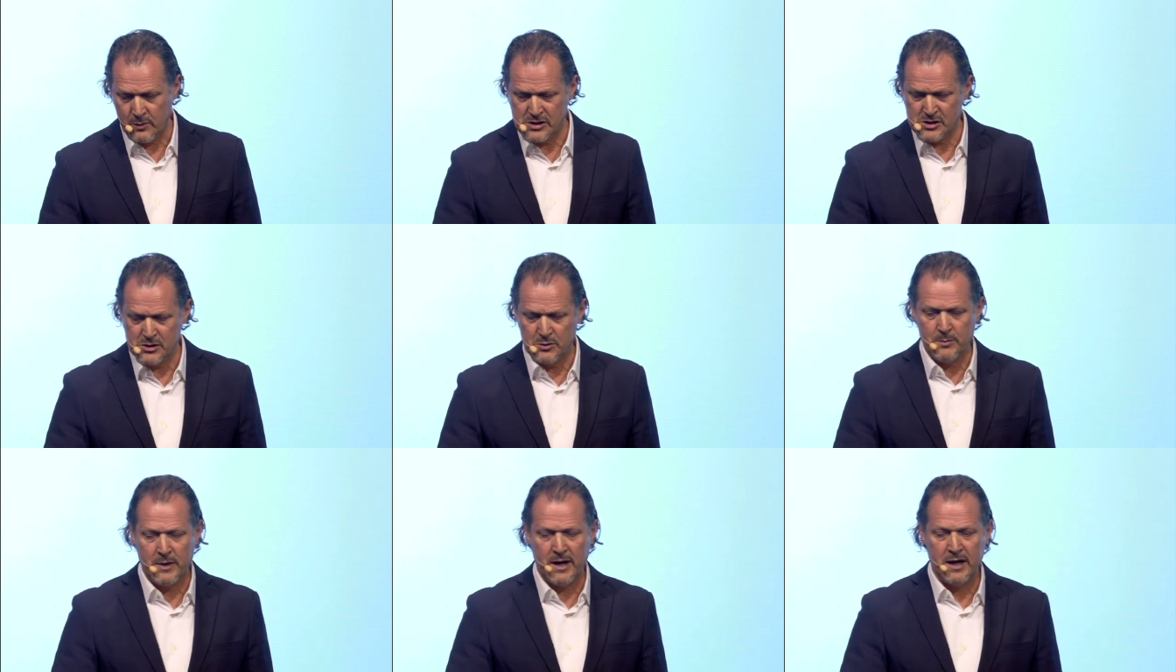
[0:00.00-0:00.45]

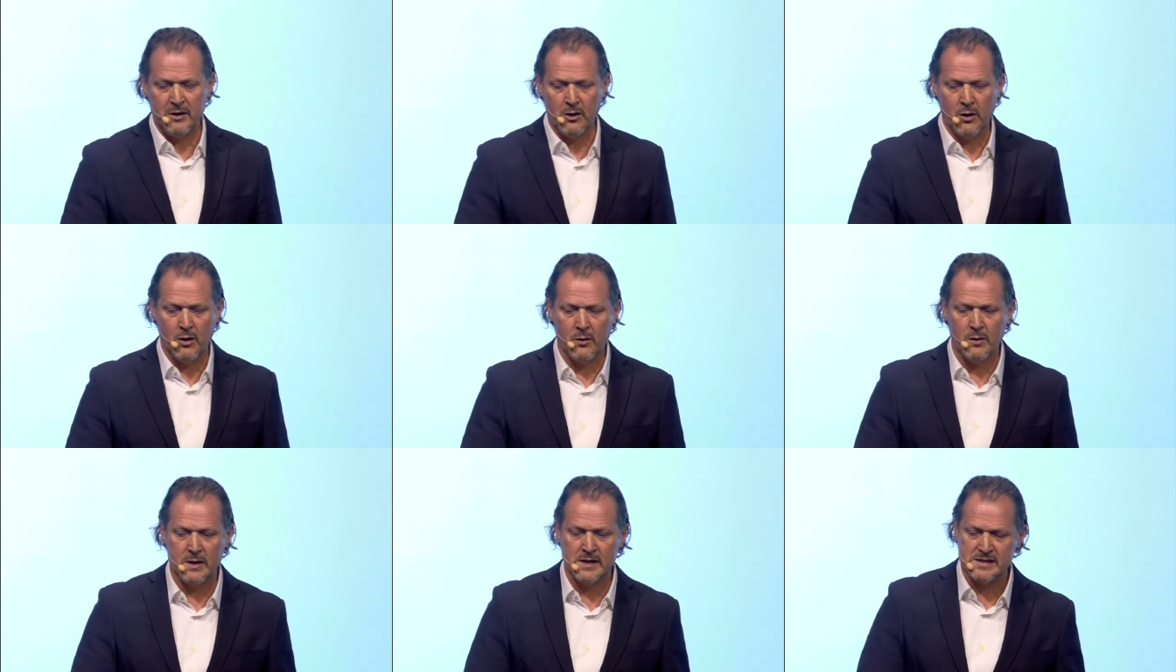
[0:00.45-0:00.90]
which you may
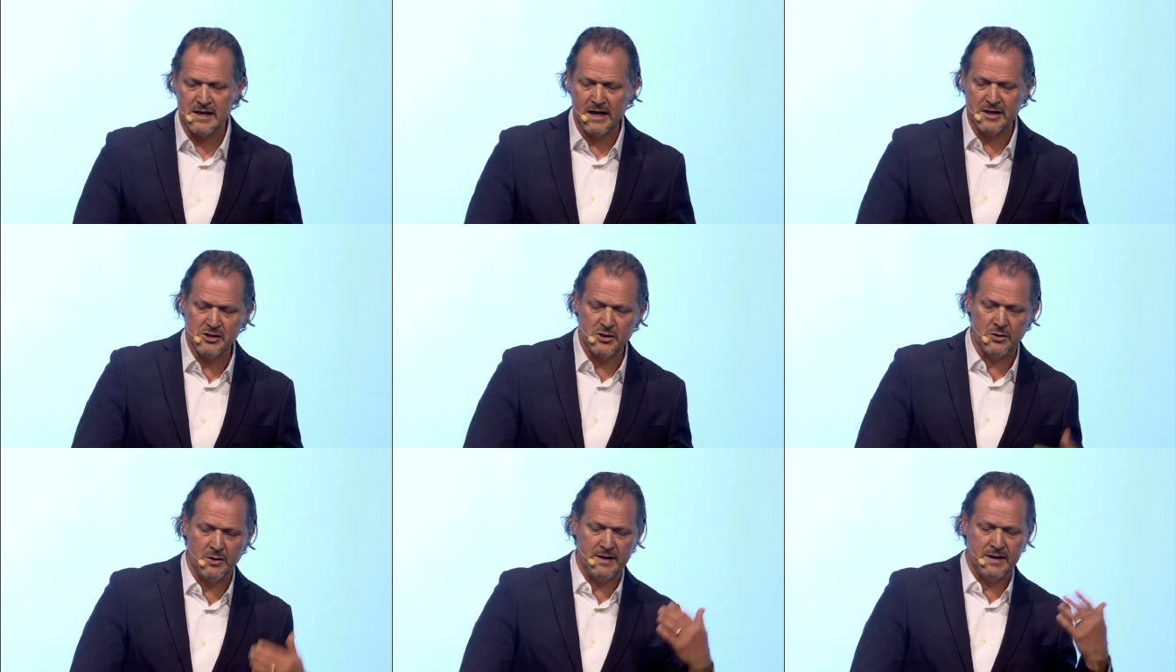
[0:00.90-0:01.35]
know, is
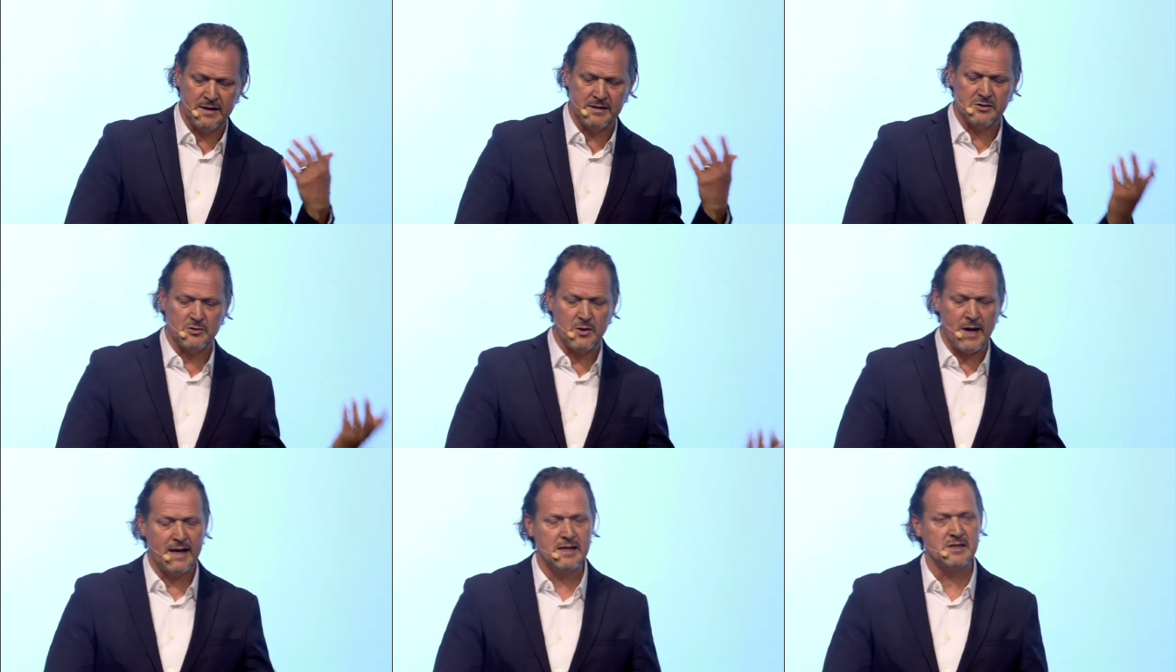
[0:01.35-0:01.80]
actually
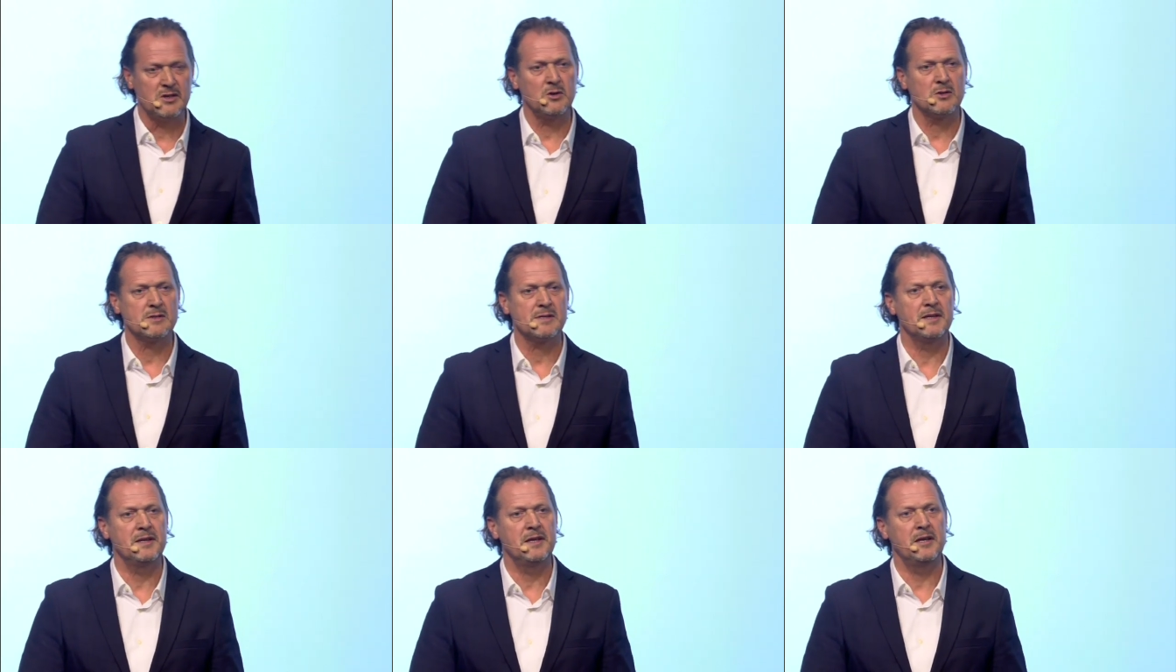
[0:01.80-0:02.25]
that tracks
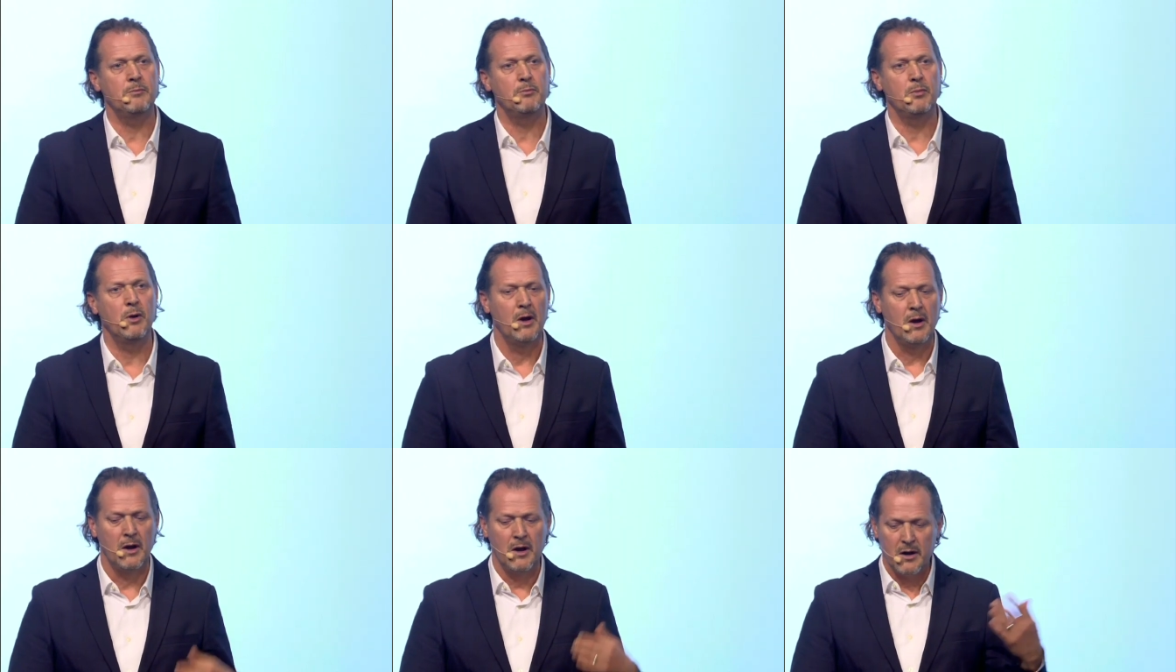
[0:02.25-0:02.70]
your
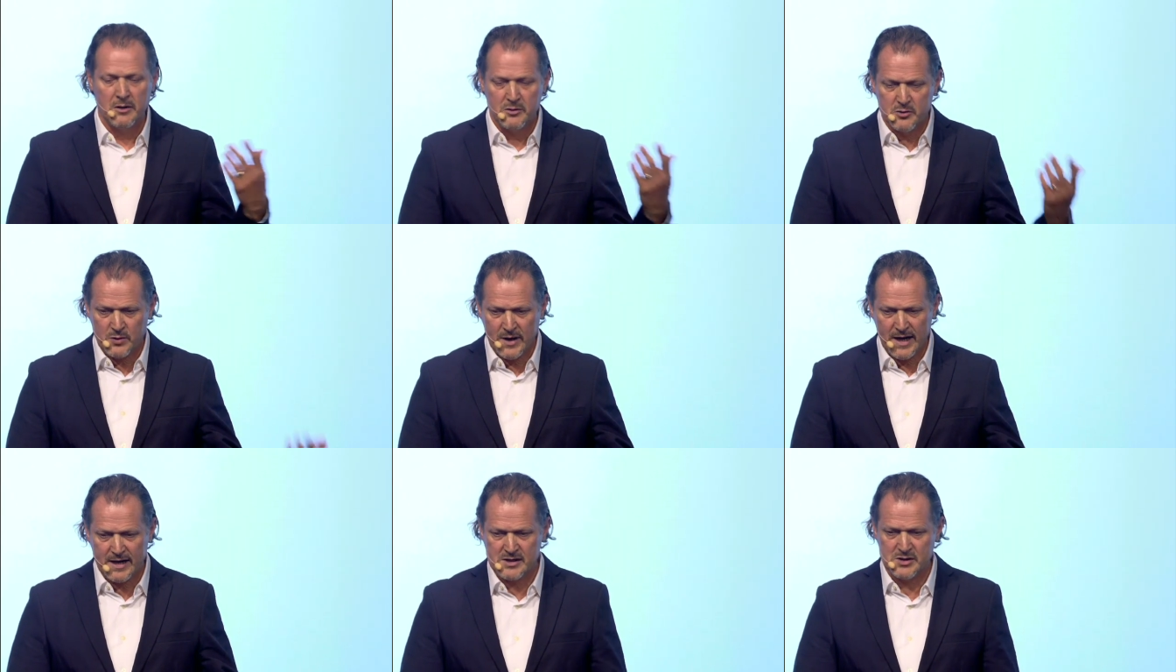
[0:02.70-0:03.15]
sleep,
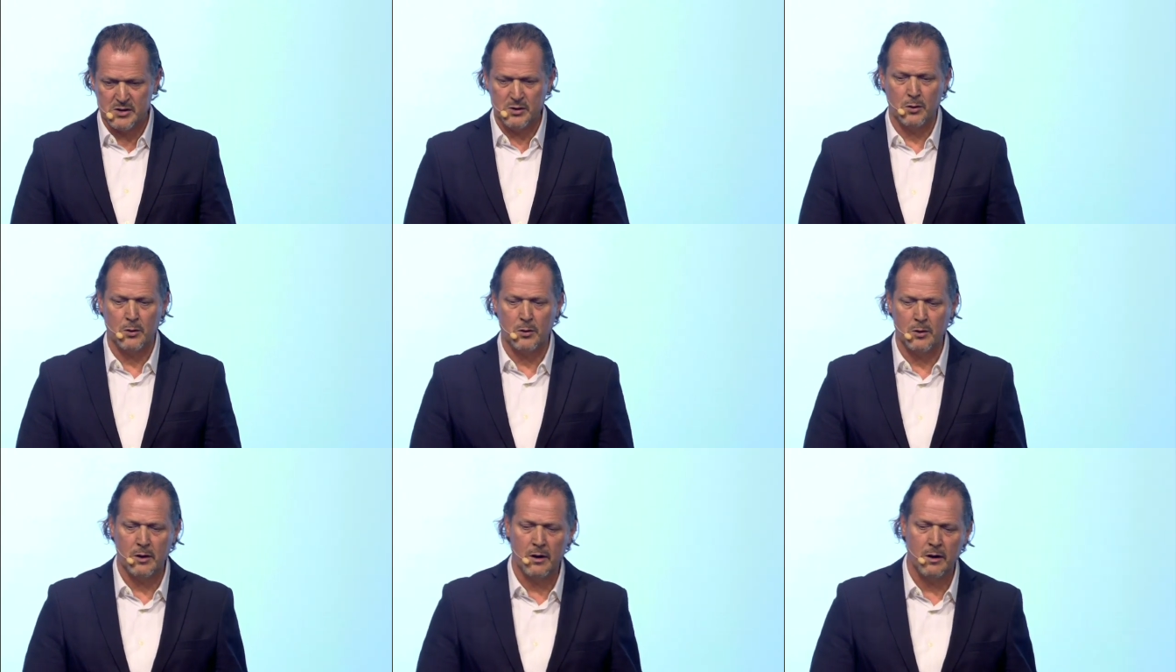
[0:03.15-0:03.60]
tracks
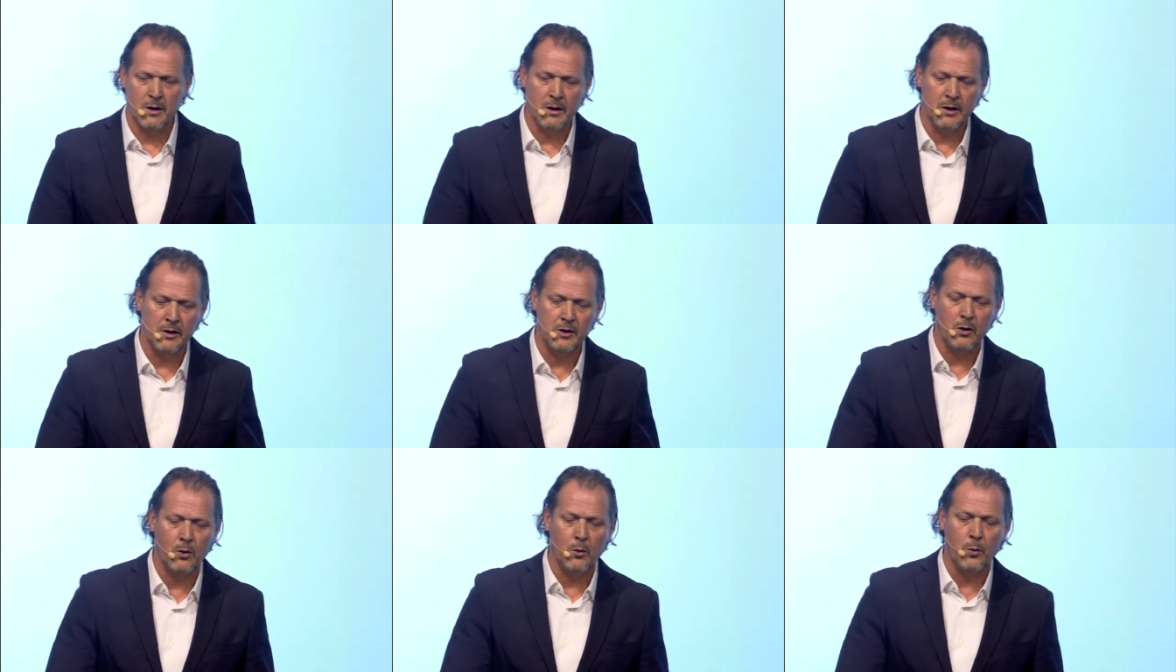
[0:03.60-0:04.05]
your
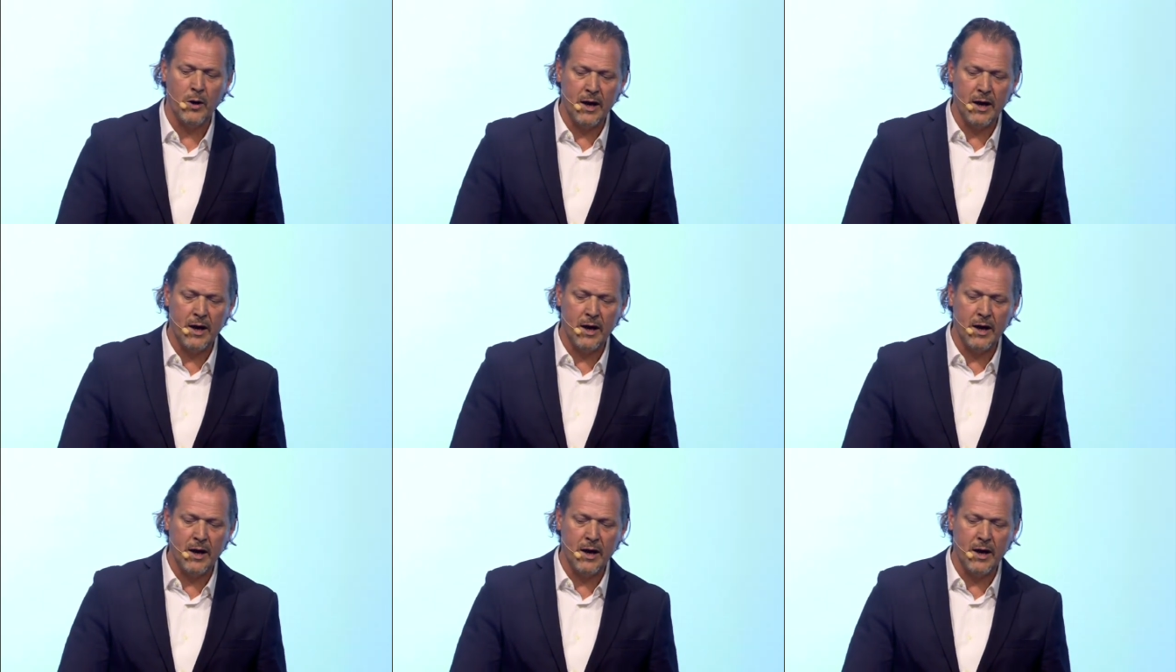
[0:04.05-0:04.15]
uh, your